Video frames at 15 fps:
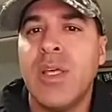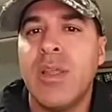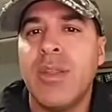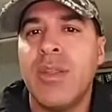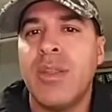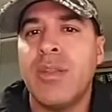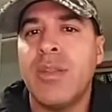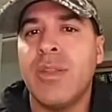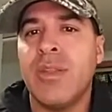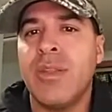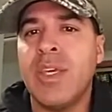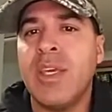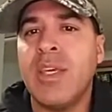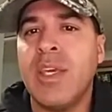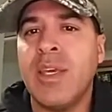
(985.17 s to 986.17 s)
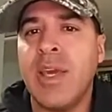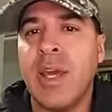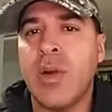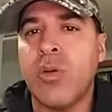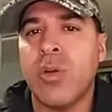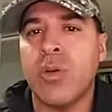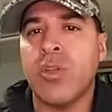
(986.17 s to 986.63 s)
the thinking
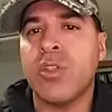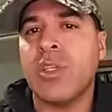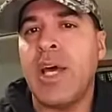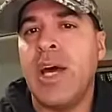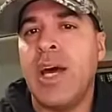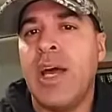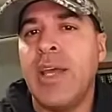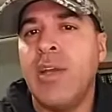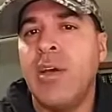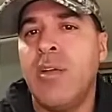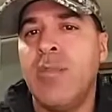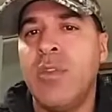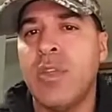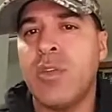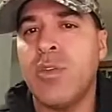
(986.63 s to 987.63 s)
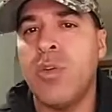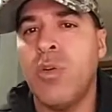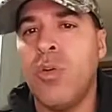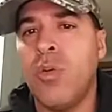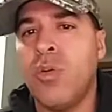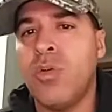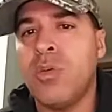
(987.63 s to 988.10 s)
error side of this
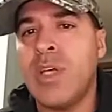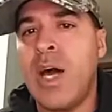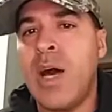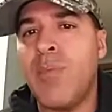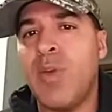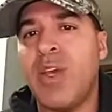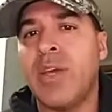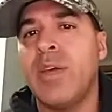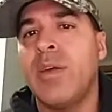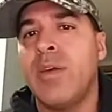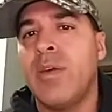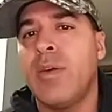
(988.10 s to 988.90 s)
whole topic.